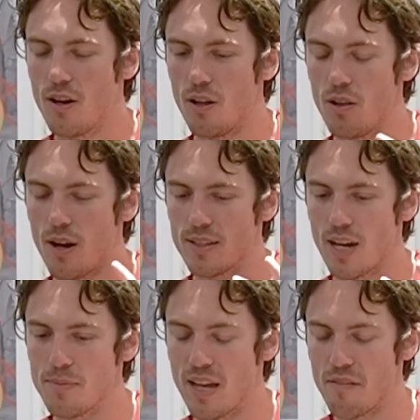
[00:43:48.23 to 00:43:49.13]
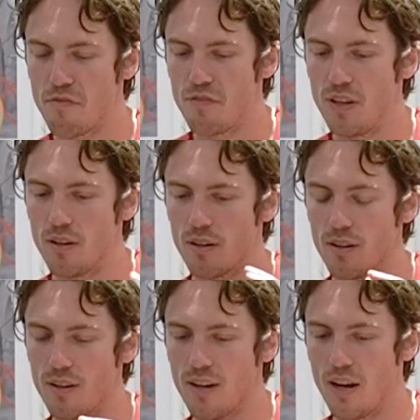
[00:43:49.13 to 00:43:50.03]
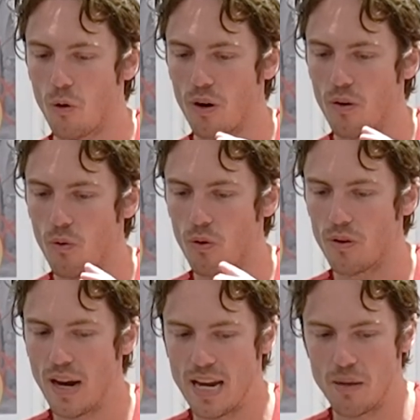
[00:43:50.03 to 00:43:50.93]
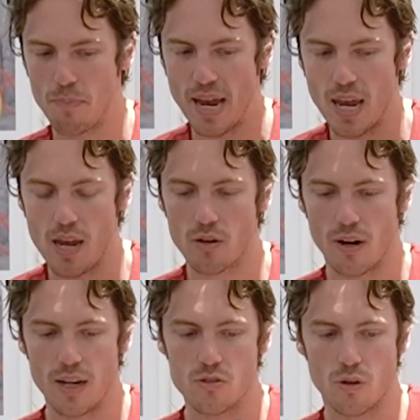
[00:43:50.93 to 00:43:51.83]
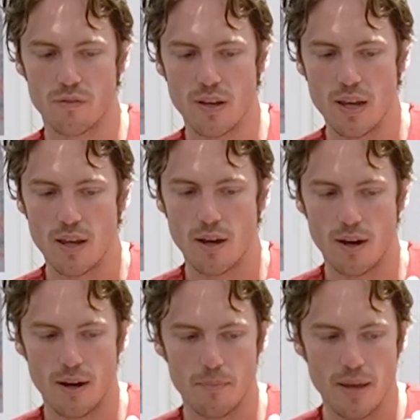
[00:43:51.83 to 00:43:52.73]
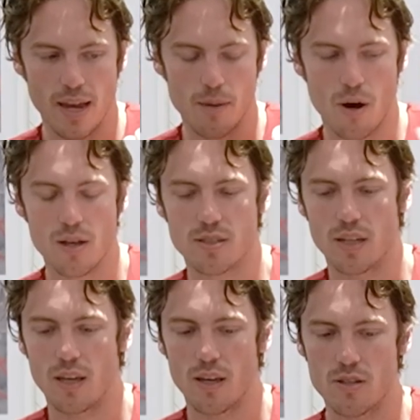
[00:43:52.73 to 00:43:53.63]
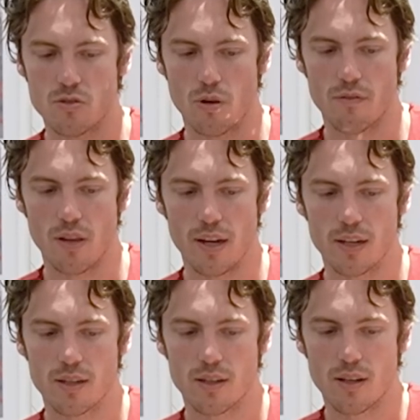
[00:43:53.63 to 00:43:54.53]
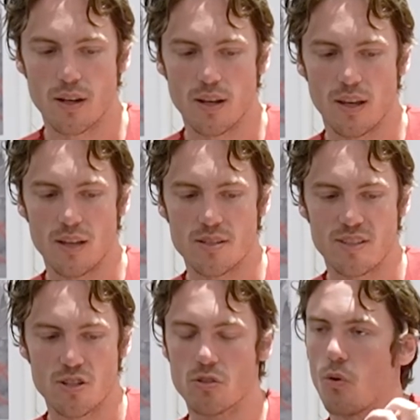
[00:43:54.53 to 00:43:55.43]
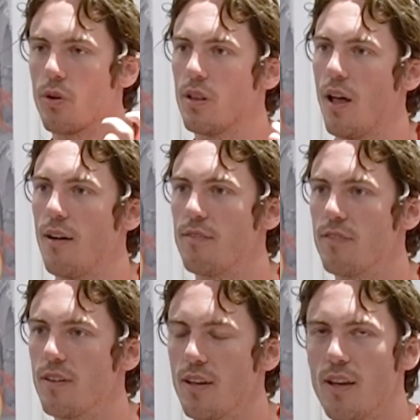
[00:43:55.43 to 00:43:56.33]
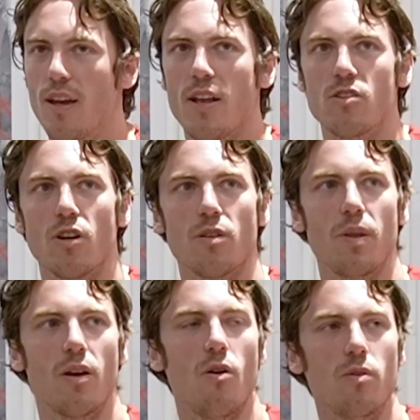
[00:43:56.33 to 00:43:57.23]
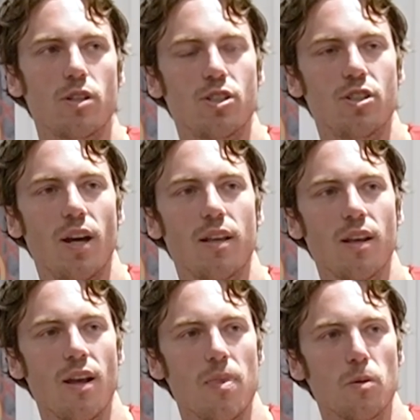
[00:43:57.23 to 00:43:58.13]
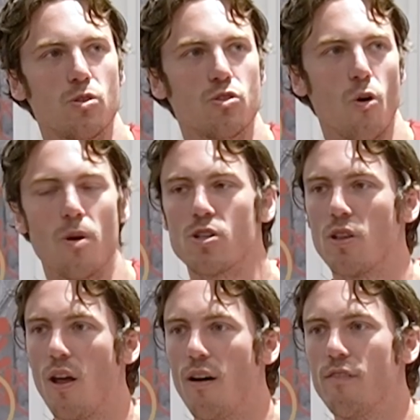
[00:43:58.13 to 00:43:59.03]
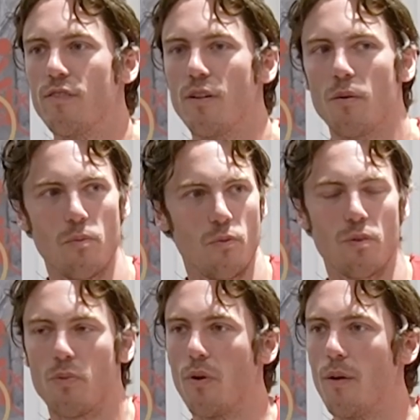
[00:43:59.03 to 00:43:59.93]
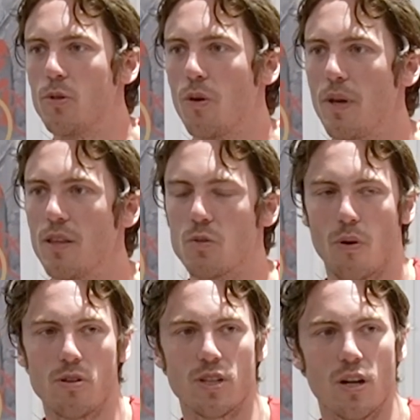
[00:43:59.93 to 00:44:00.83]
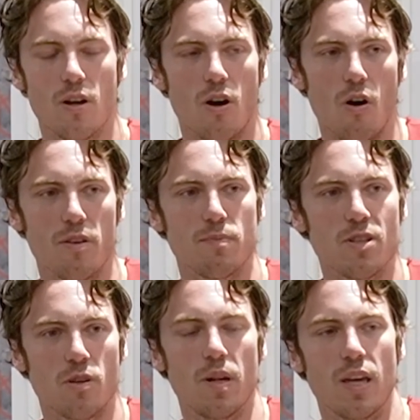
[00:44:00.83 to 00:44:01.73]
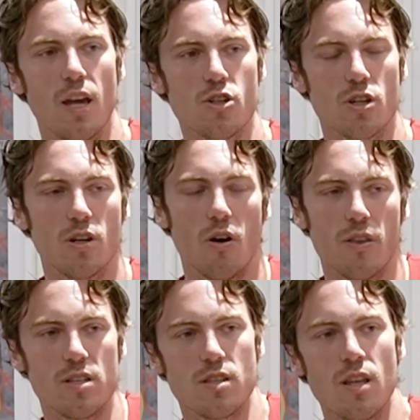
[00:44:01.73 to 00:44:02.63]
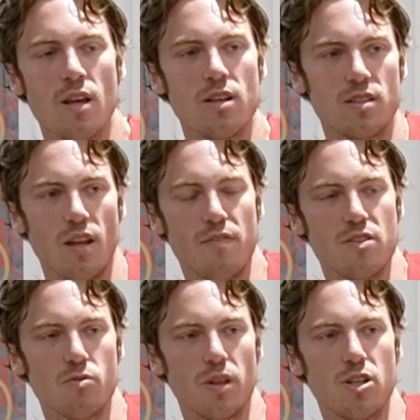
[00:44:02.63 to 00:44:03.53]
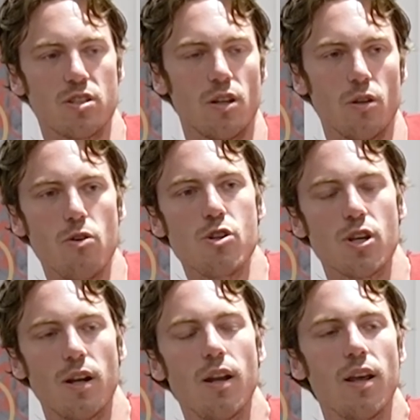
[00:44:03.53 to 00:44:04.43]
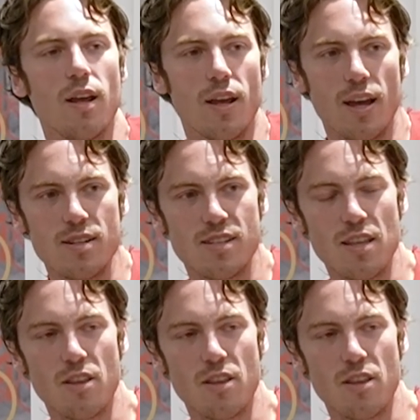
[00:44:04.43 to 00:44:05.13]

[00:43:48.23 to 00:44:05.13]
a lot of times that fear or or any pain or any sort of um, animosity is sort of like it's distorted love, and you start to be like, holy shit, there's so much love with uh, between me and this person, and all this miscommunication and all this stuff is really just an illusion. And, and